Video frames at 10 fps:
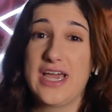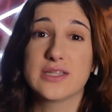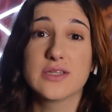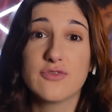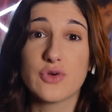I
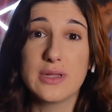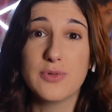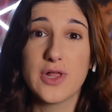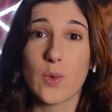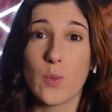love Ready
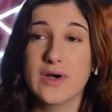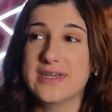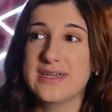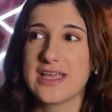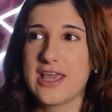Player One
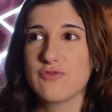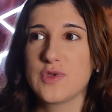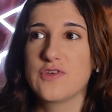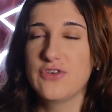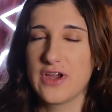and it gave
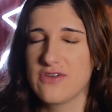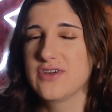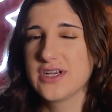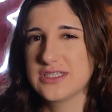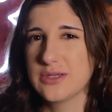me very,
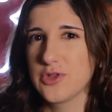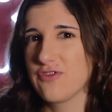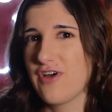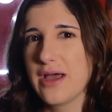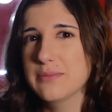very similar
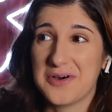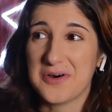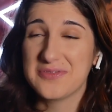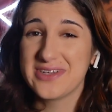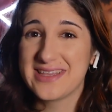vibes.
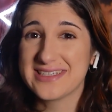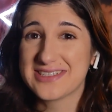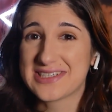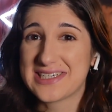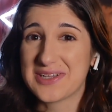Hopefully things
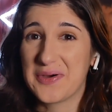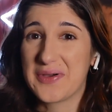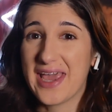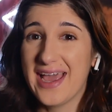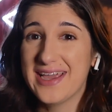are still
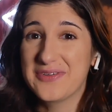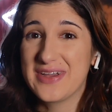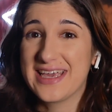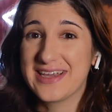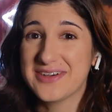okay and we
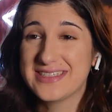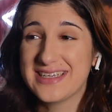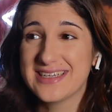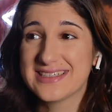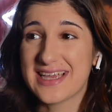can go see
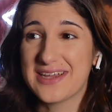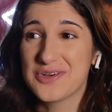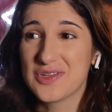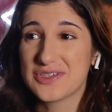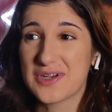this. I don't
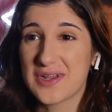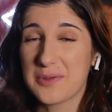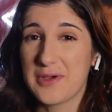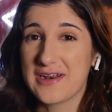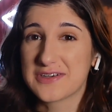know, they're talking
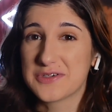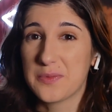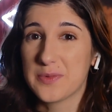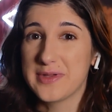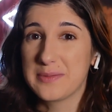about
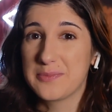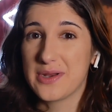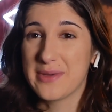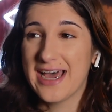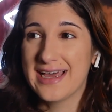October being pretty
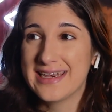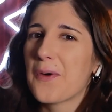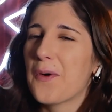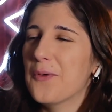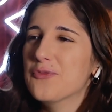bad.
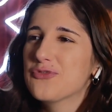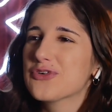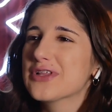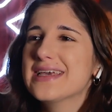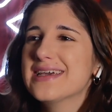
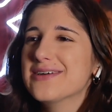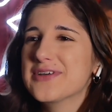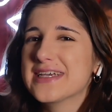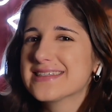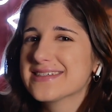Hopefully
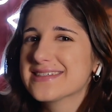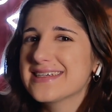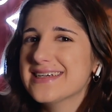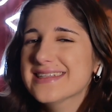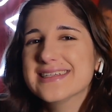we can still
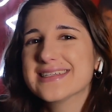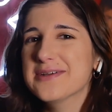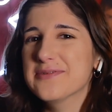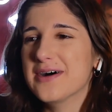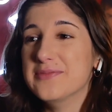see it in the
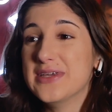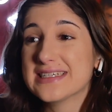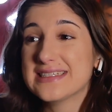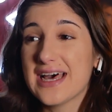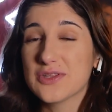cinema
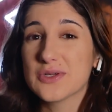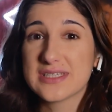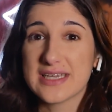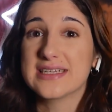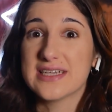because that looks
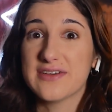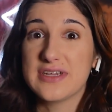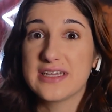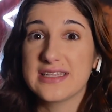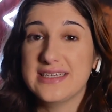like it
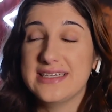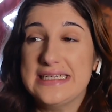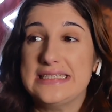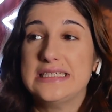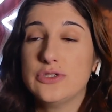definitely
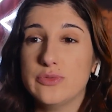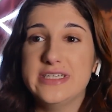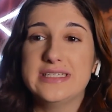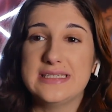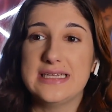needs to be
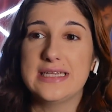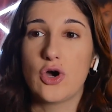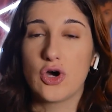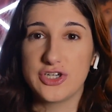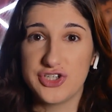seen
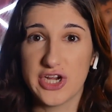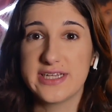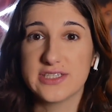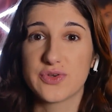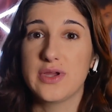on a
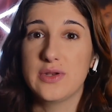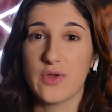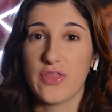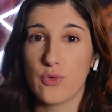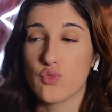giant screen
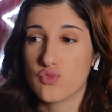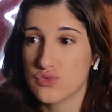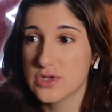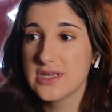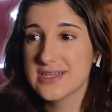with
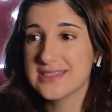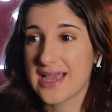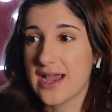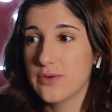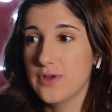really good
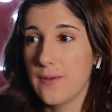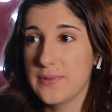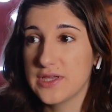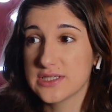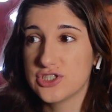sound
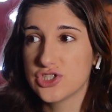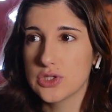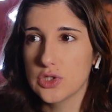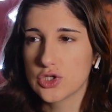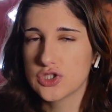because it just
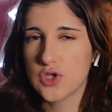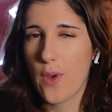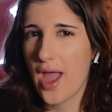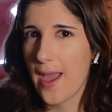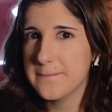looks
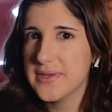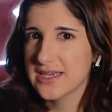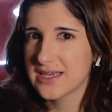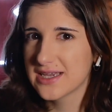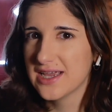so
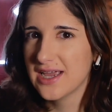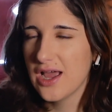epic.